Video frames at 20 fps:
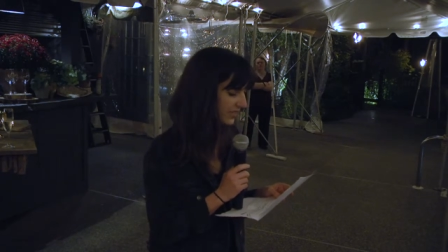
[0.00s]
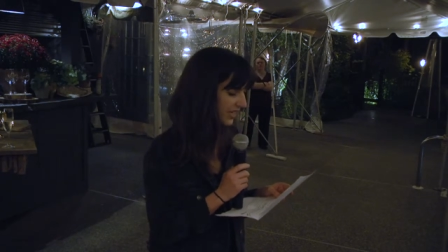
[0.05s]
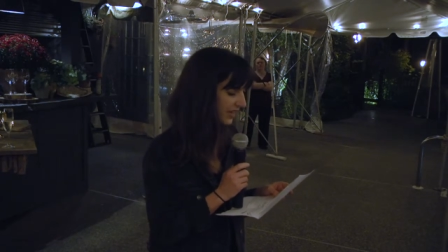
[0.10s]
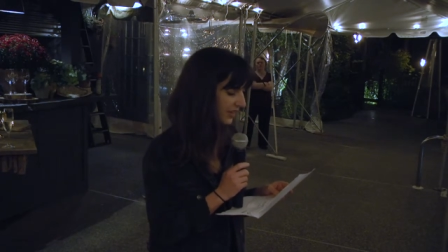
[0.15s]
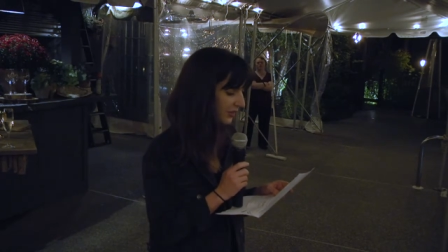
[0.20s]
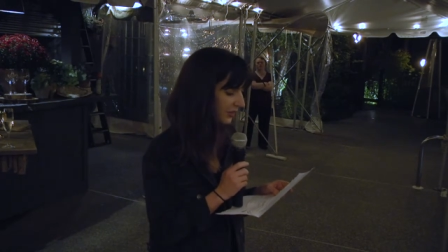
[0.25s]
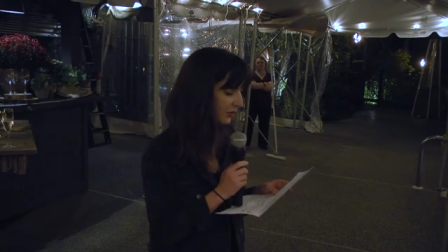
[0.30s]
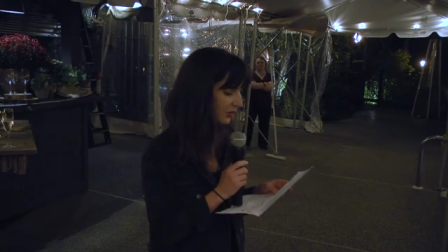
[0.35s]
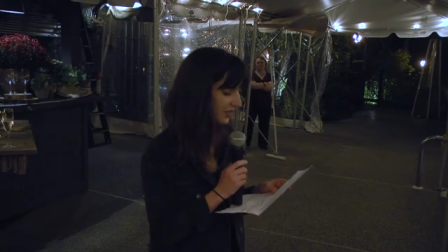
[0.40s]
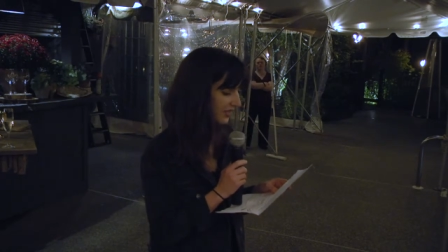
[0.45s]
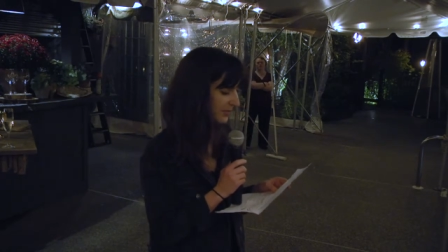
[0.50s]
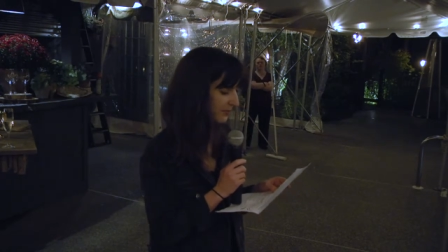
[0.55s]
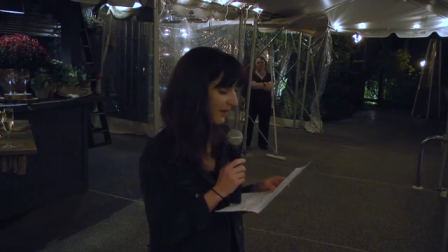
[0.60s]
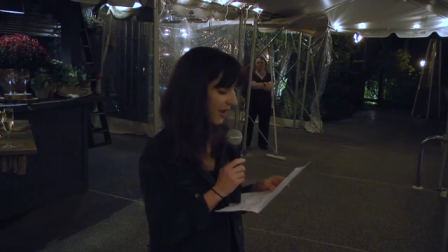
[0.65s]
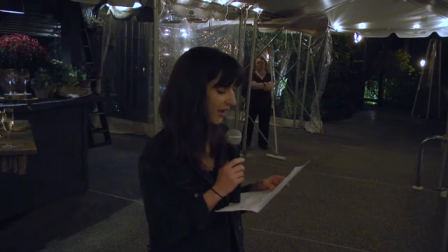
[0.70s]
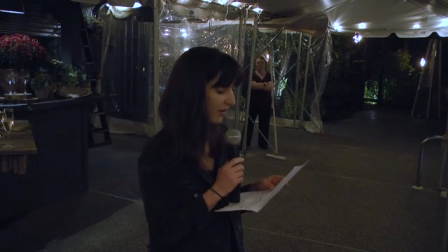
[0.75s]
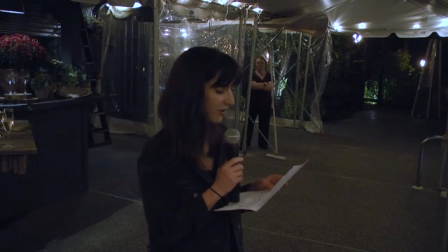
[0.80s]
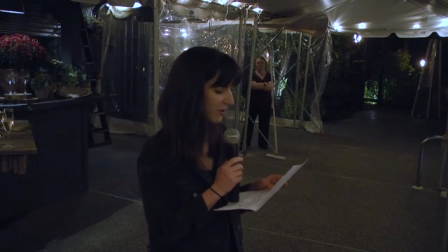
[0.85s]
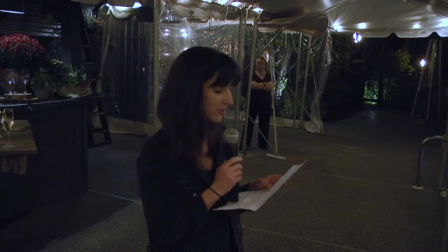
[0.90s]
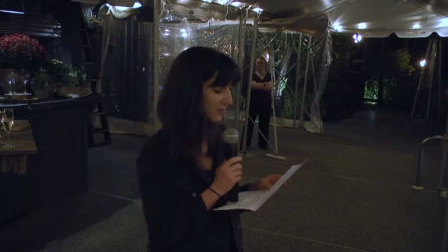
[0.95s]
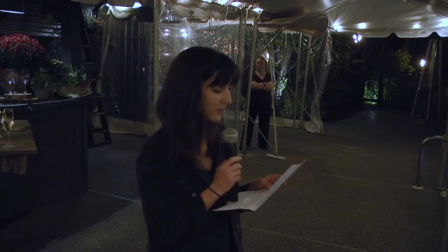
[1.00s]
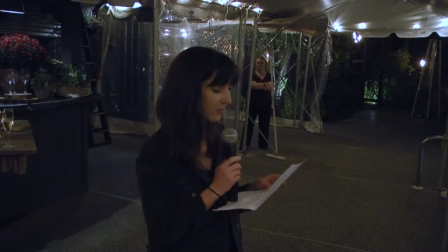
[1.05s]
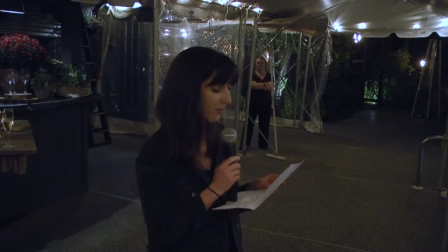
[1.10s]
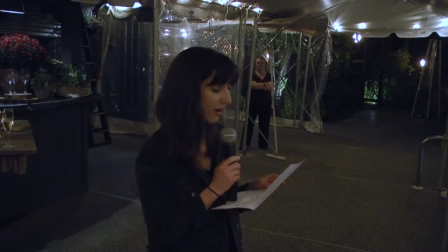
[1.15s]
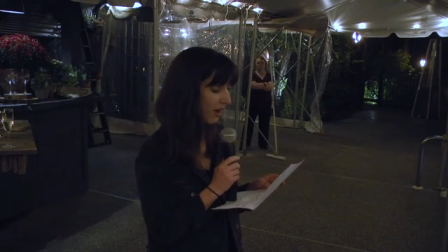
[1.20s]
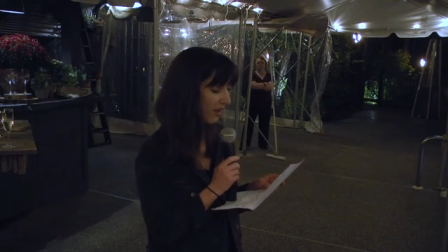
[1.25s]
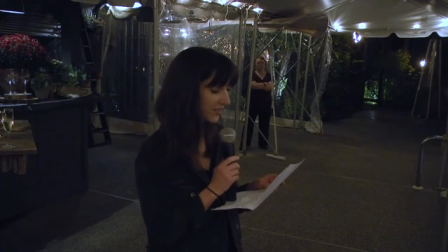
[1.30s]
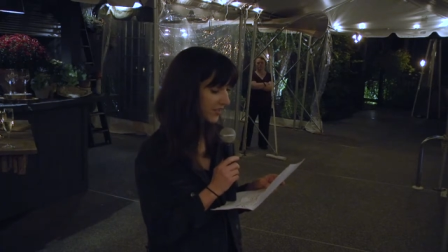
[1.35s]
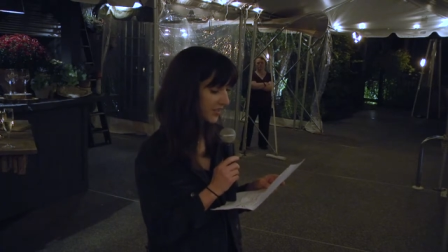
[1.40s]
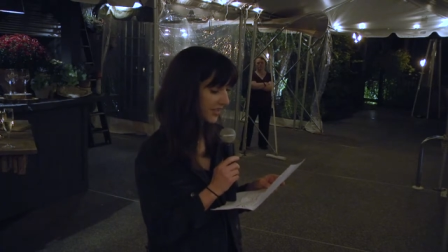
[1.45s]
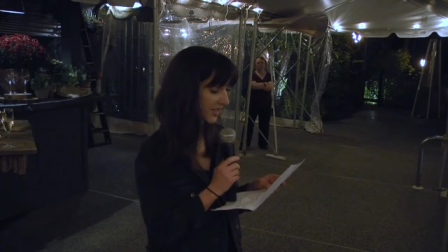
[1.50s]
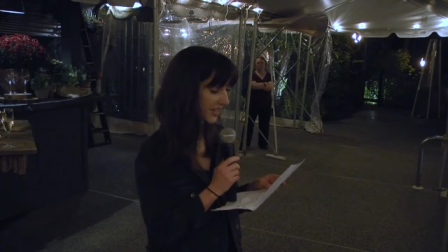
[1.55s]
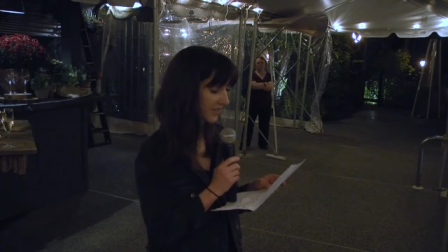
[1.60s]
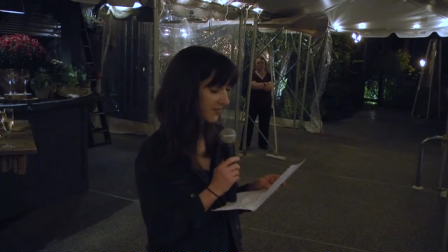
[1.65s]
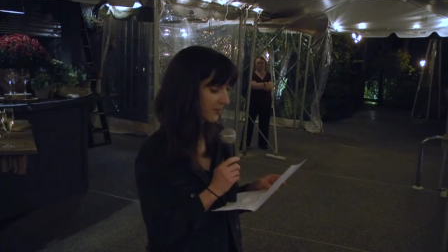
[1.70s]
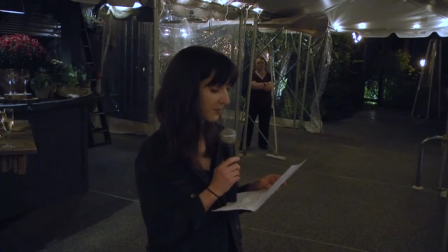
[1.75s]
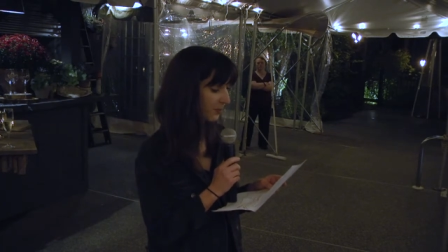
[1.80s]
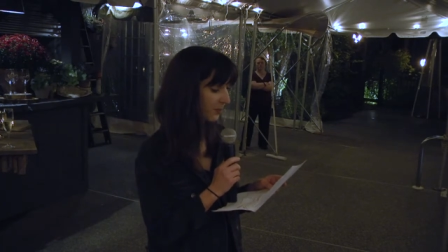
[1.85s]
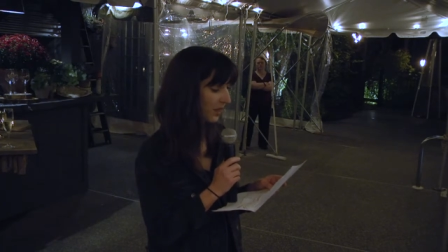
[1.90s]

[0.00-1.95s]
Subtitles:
St. Louis back home to Boston,